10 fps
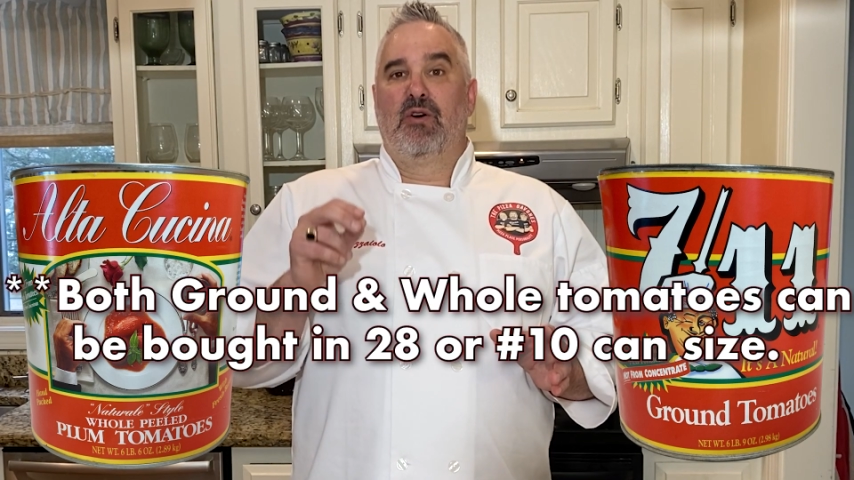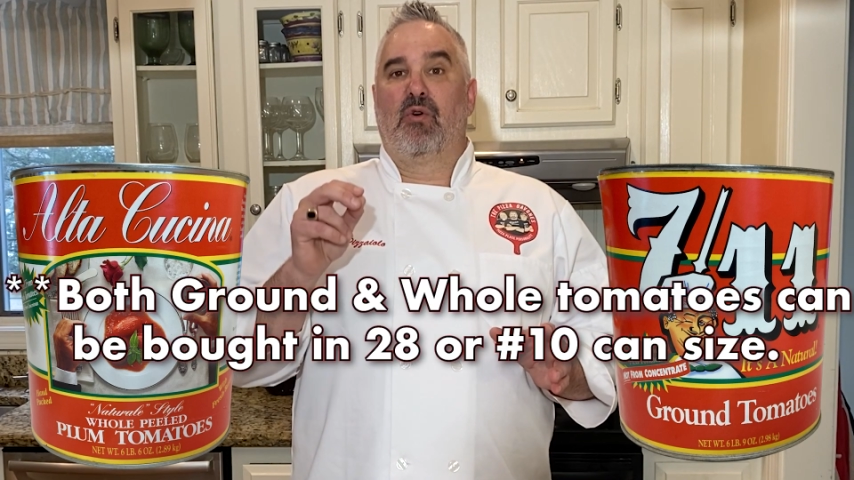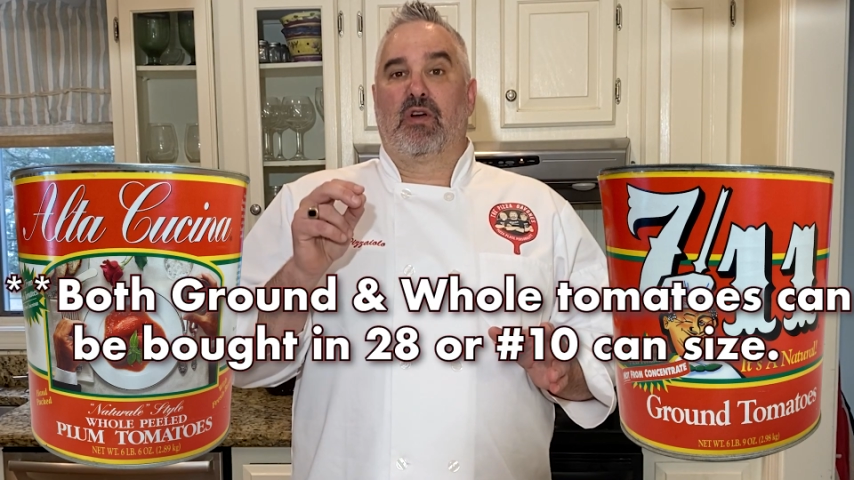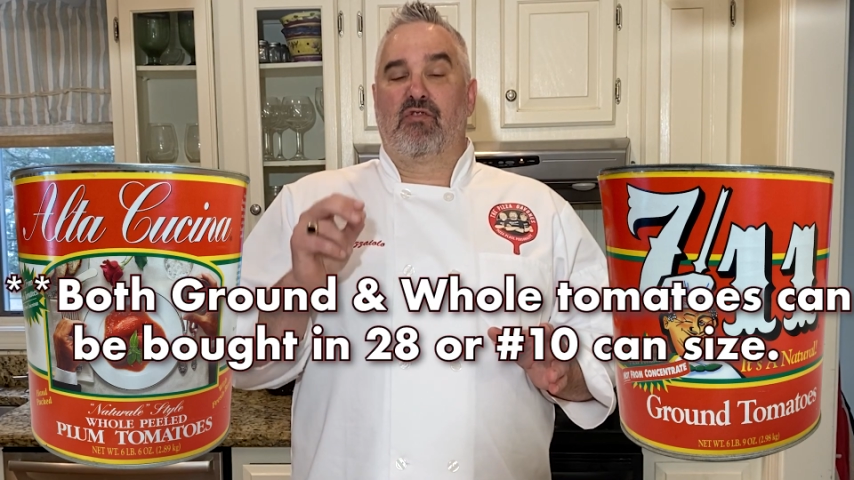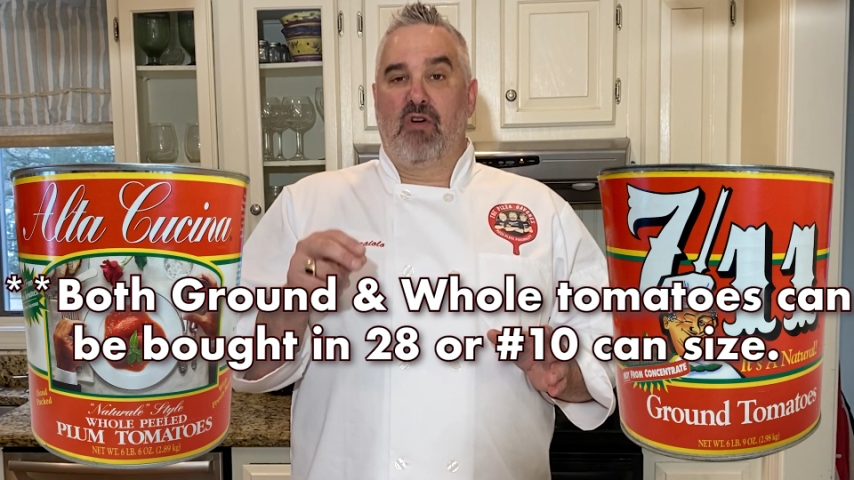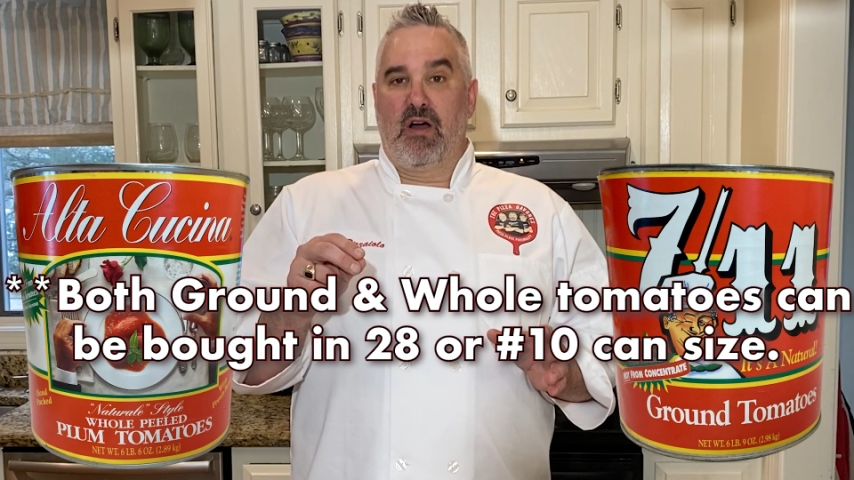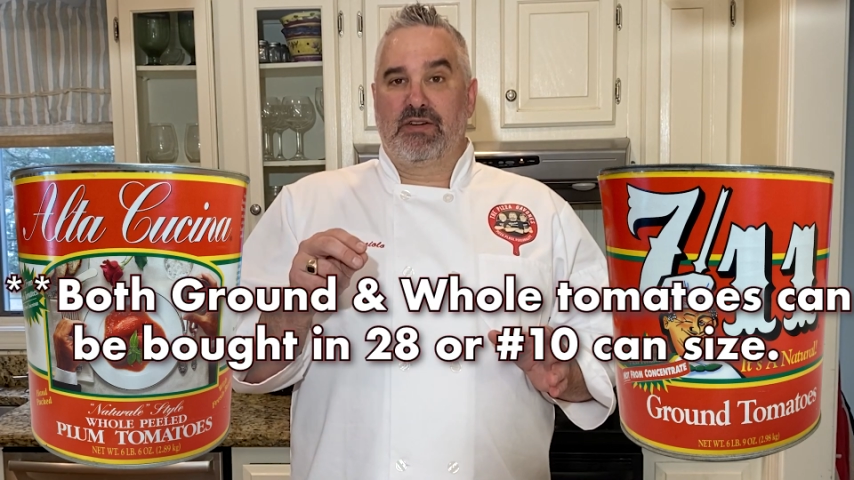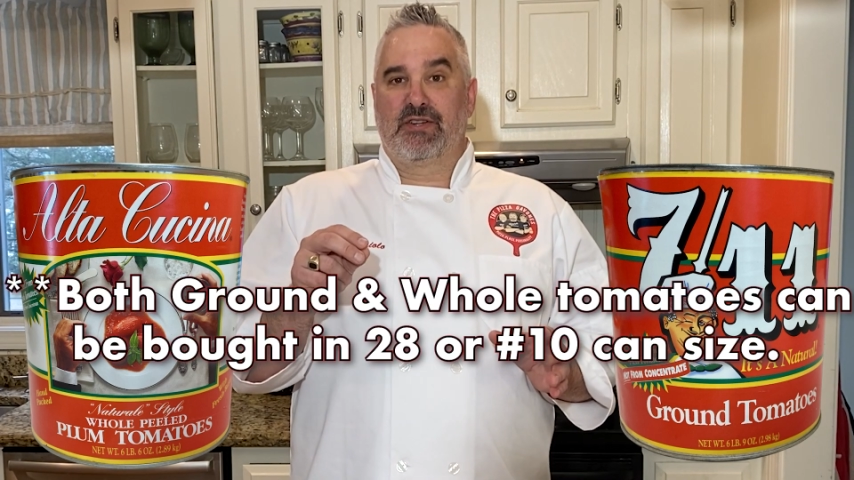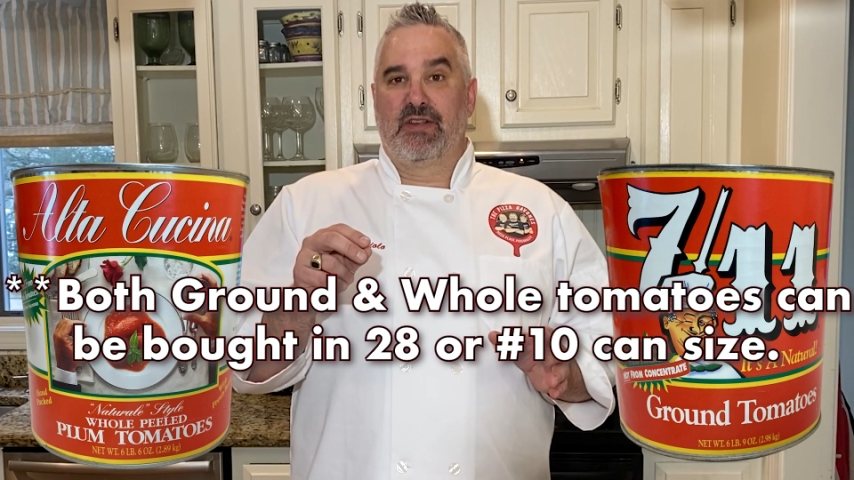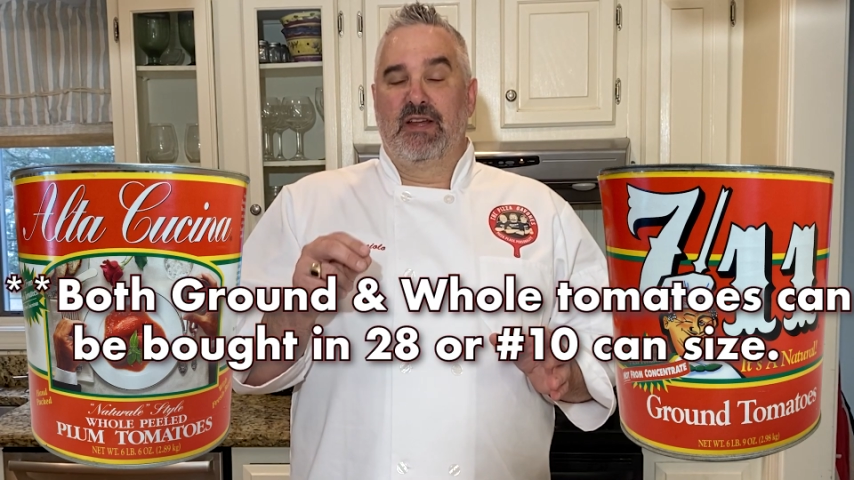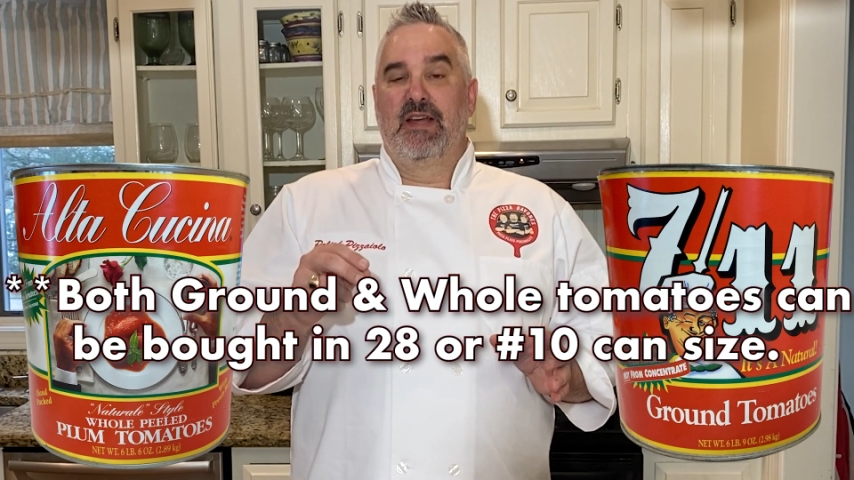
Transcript: or crushed,